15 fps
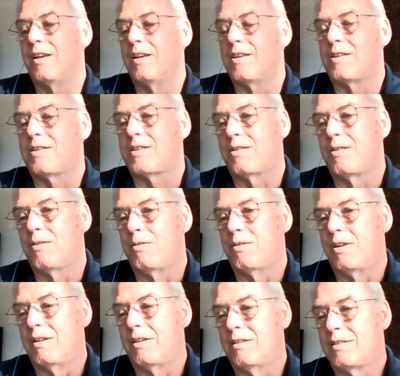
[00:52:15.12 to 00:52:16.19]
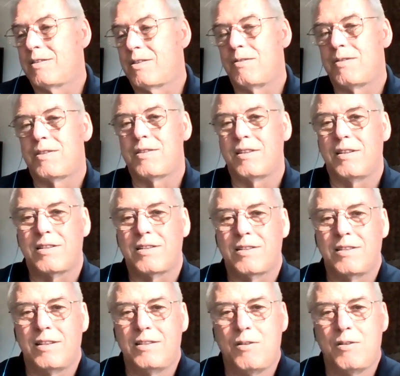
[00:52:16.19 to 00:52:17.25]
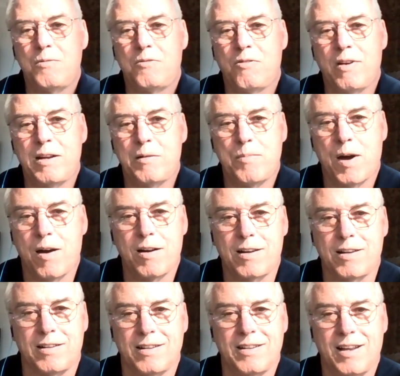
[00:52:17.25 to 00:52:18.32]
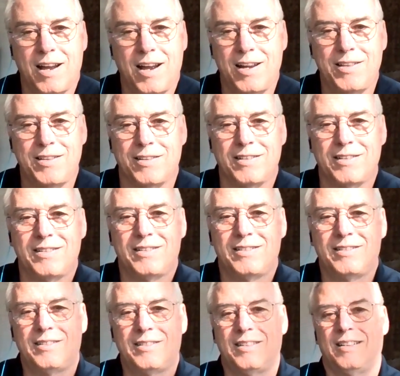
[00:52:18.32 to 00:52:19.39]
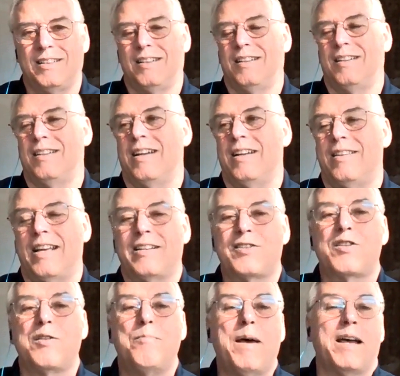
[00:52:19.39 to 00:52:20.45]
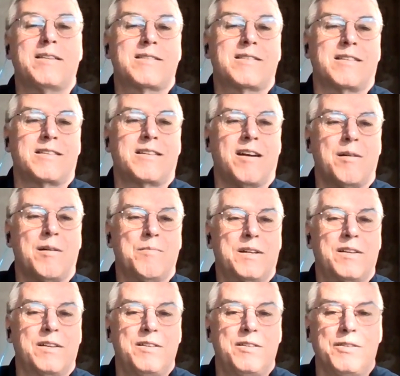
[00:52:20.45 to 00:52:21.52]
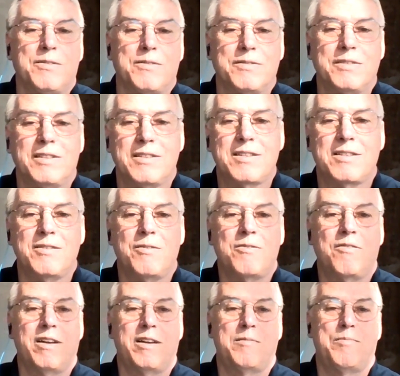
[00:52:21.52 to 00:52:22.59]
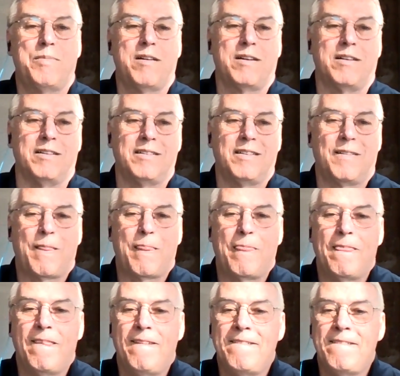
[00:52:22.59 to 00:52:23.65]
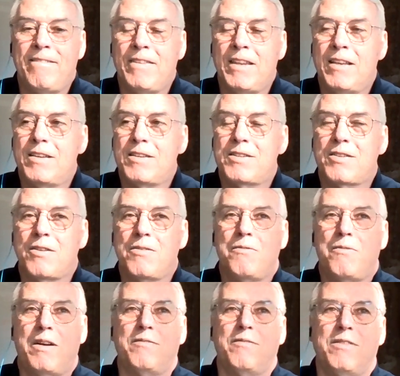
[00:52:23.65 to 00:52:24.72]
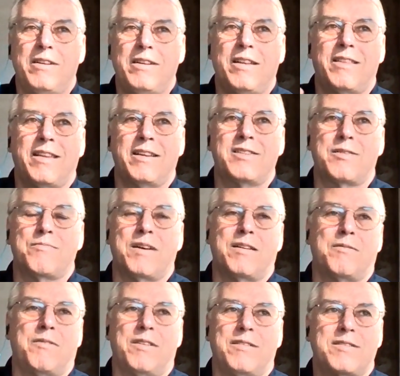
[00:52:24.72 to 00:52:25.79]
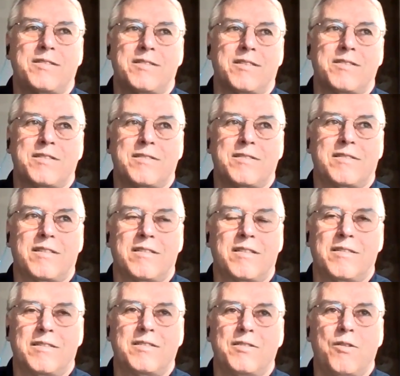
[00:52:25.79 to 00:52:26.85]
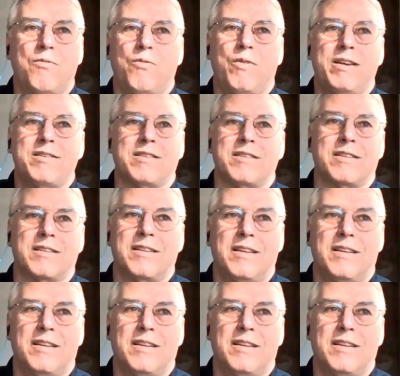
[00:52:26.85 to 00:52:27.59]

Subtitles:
So it's no great bargain either. And that's the best that karma can do. It's no great bargain. So one really thinks about, well, there's no reason